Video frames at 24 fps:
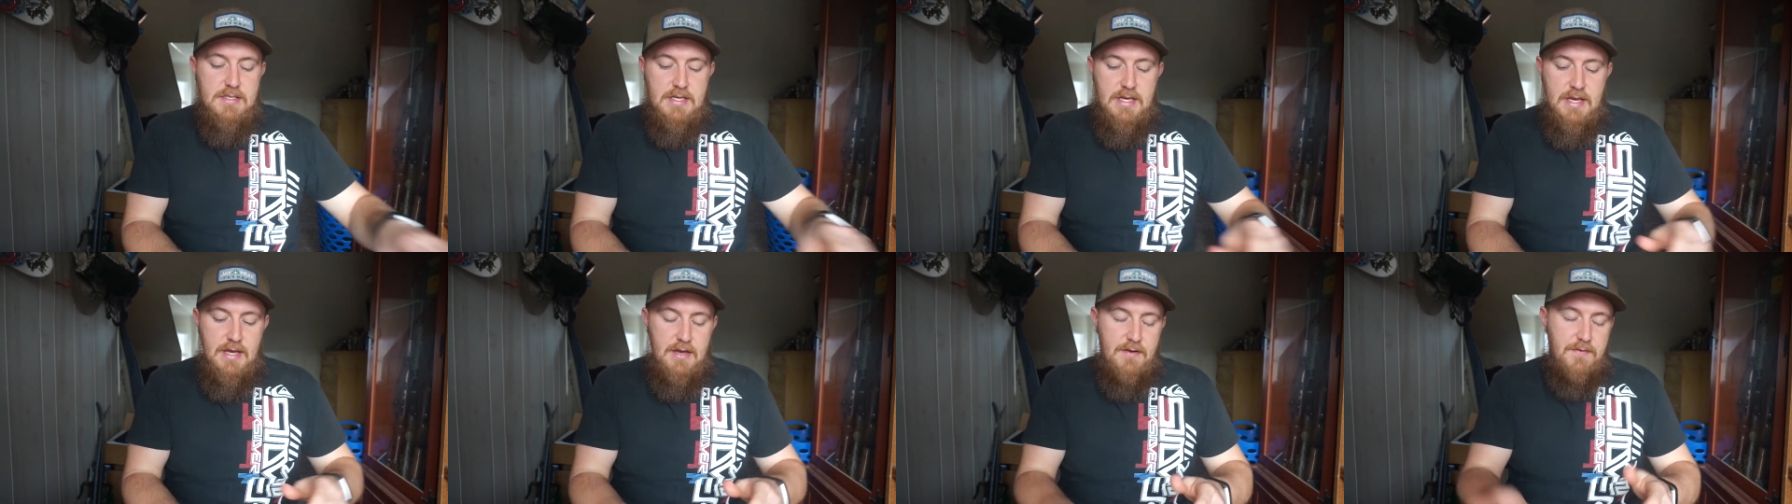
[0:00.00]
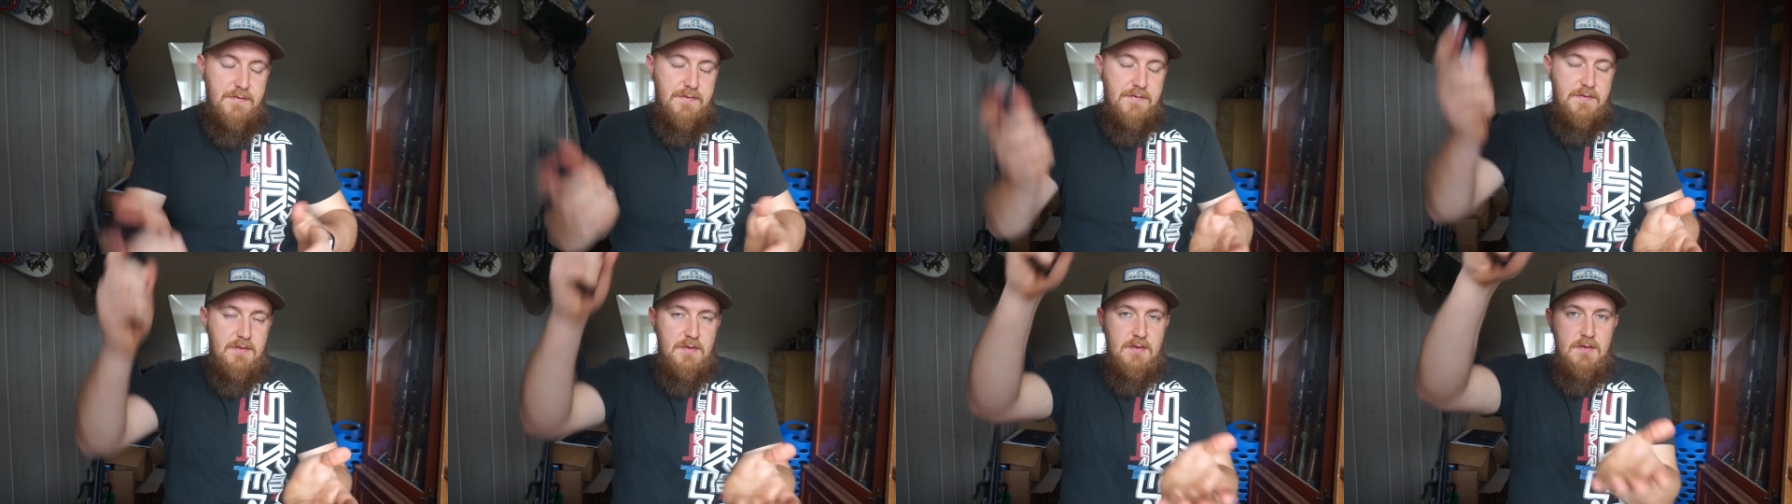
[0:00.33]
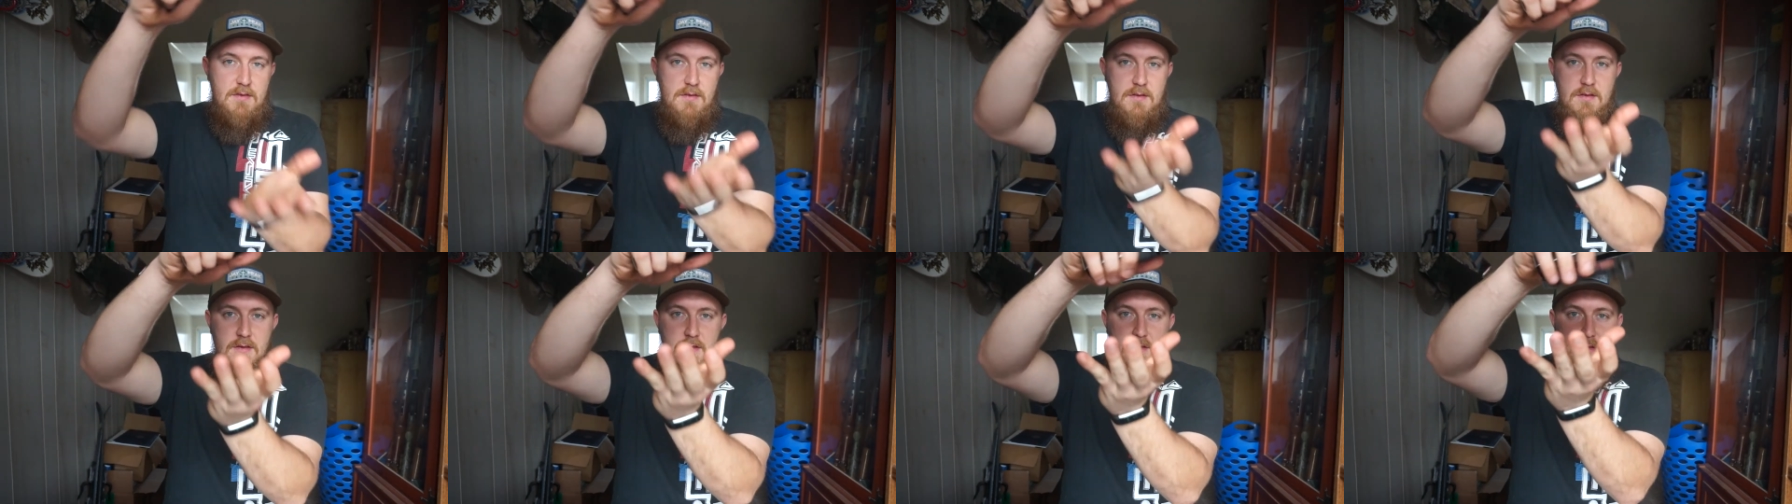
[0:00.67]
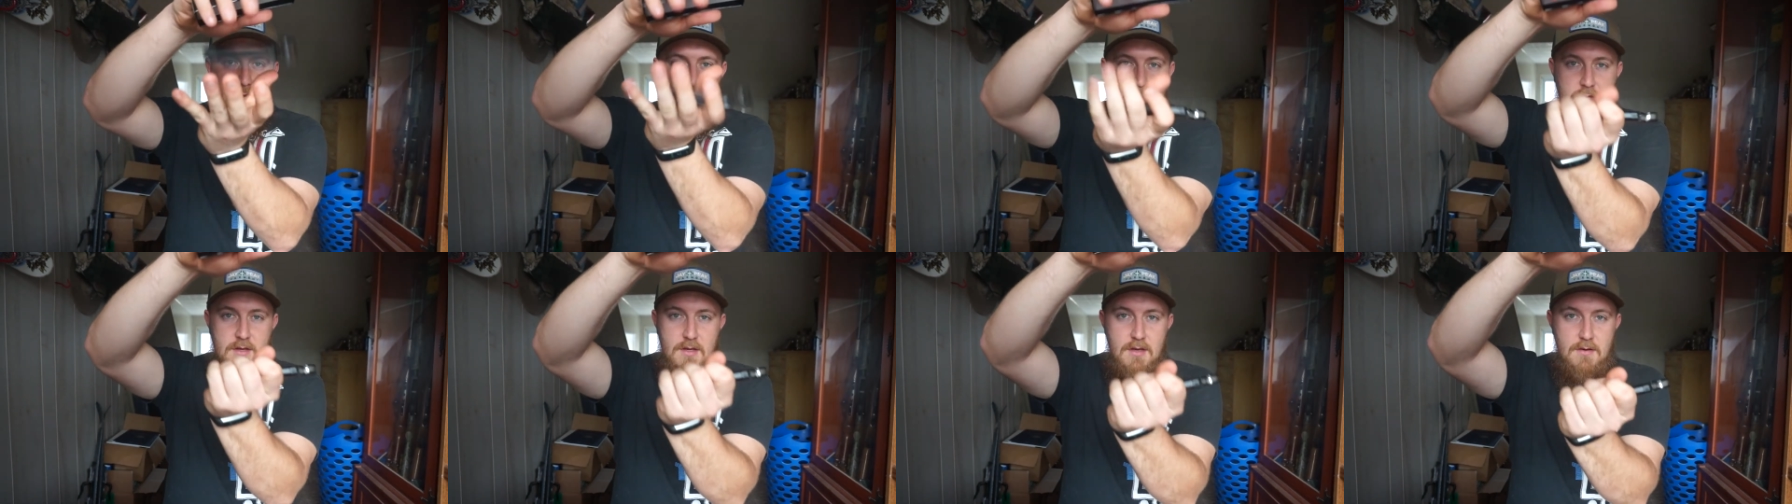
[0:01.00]
gift
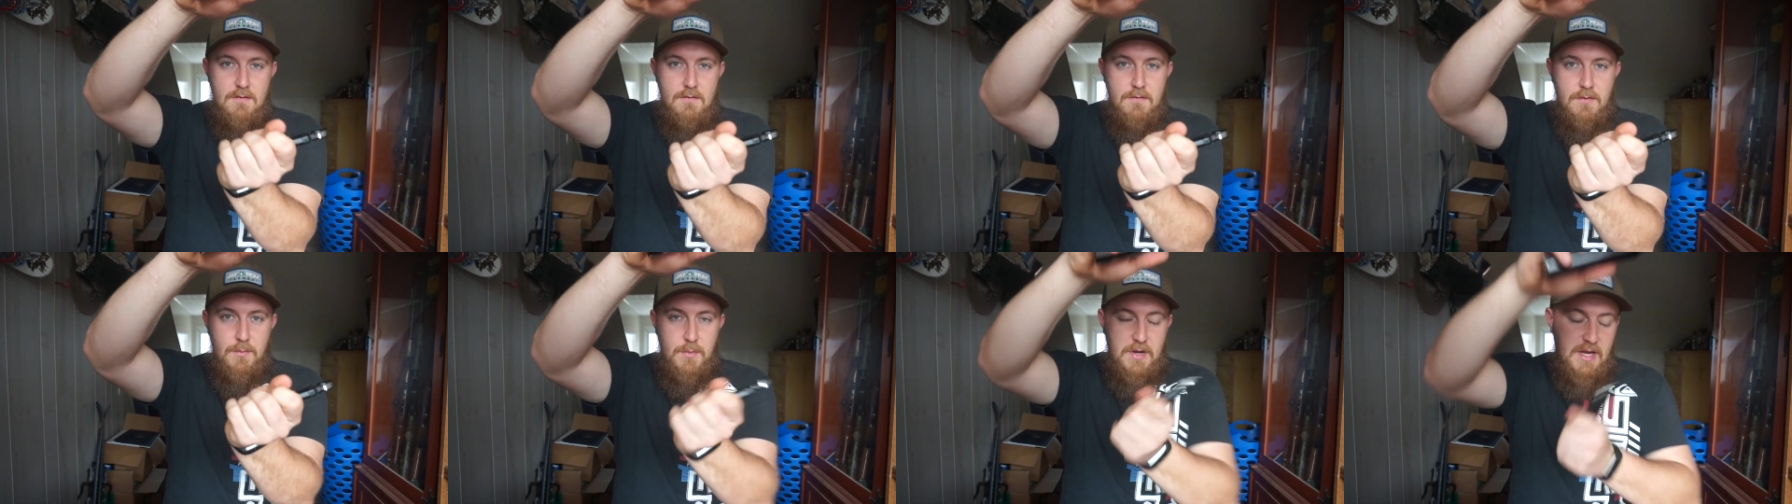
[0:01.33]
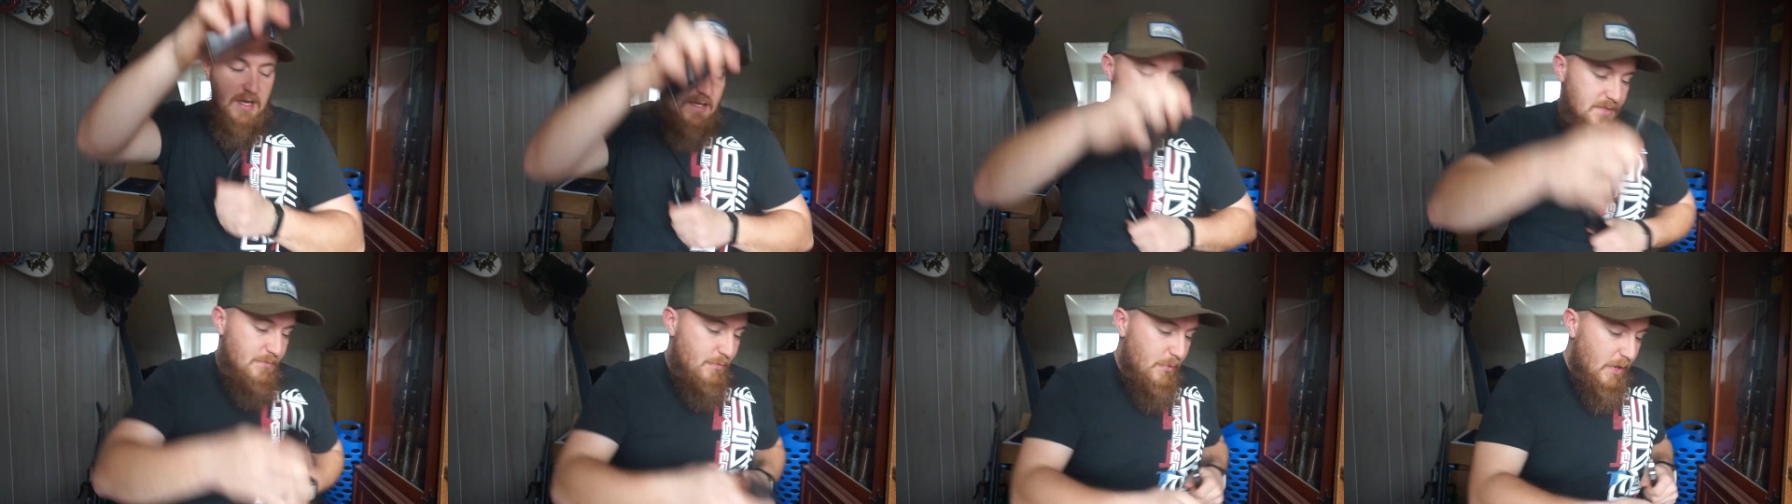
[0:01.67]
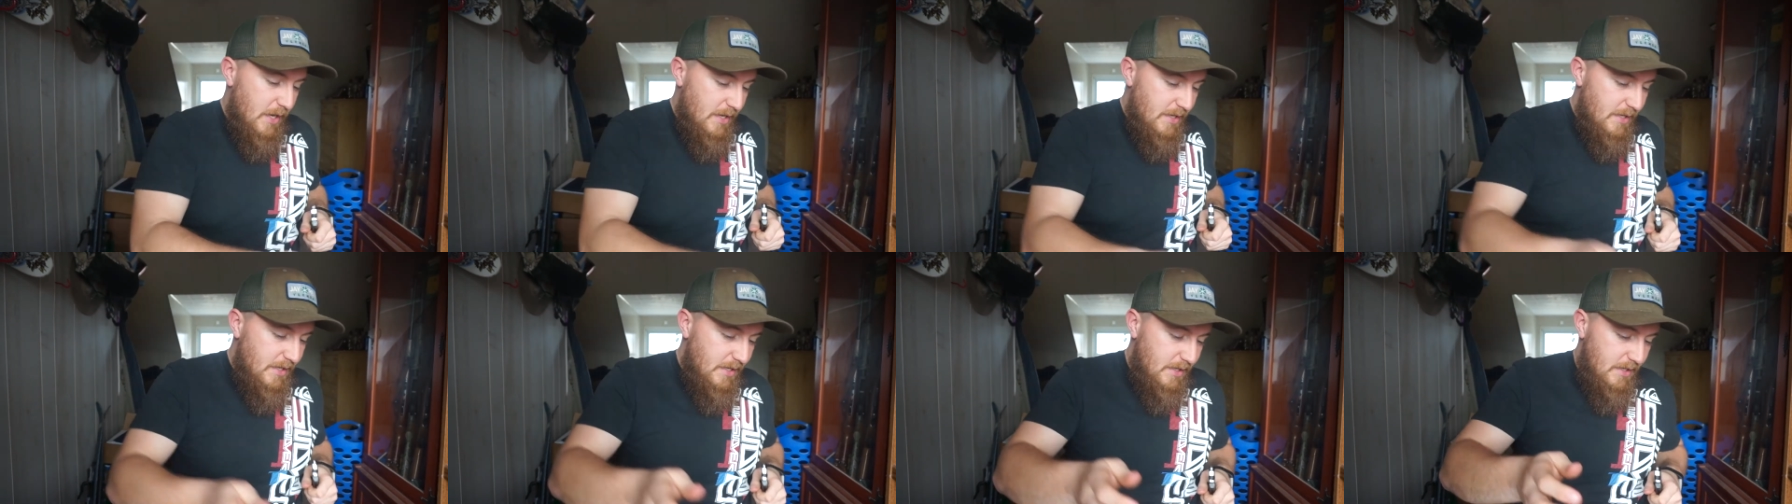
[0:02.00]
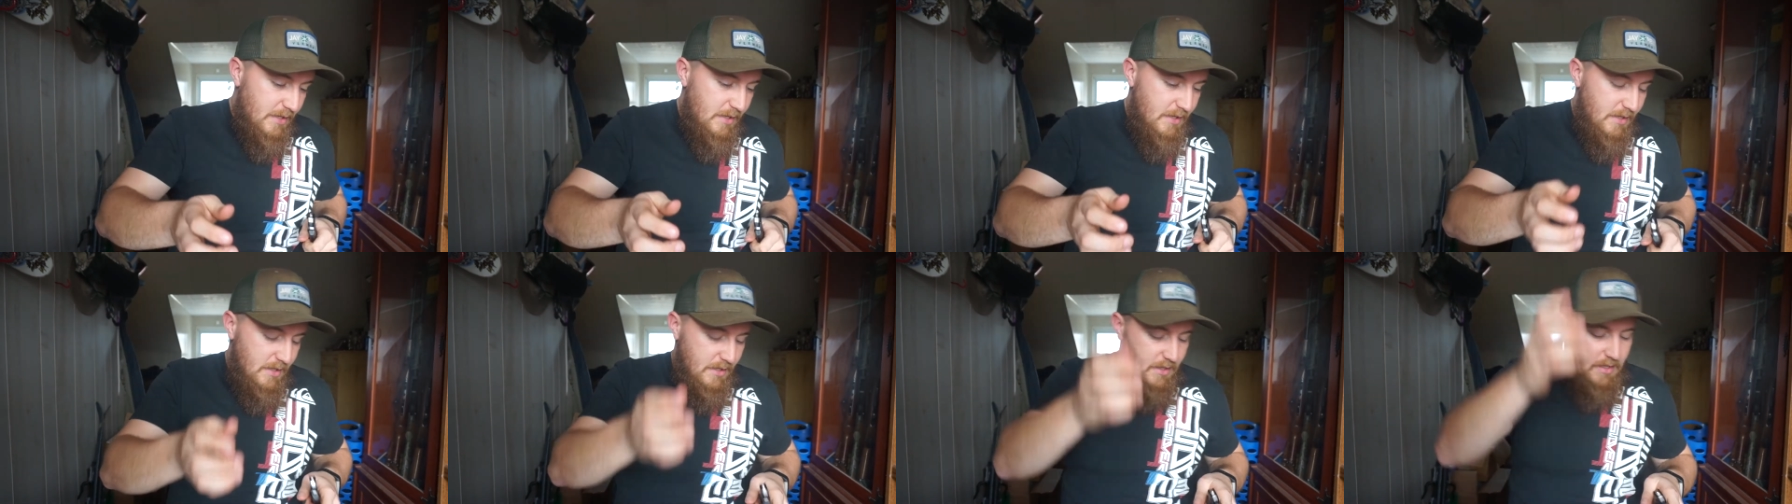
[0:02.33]
from my cousin
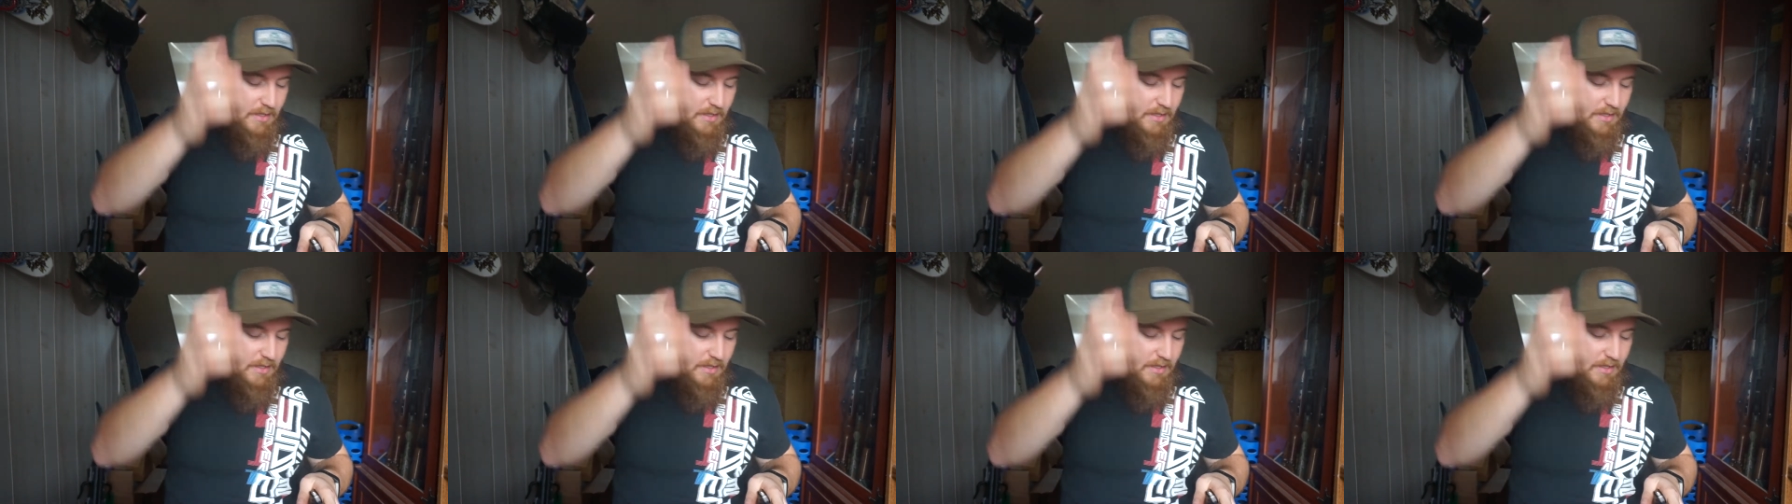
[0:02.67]
Brendan.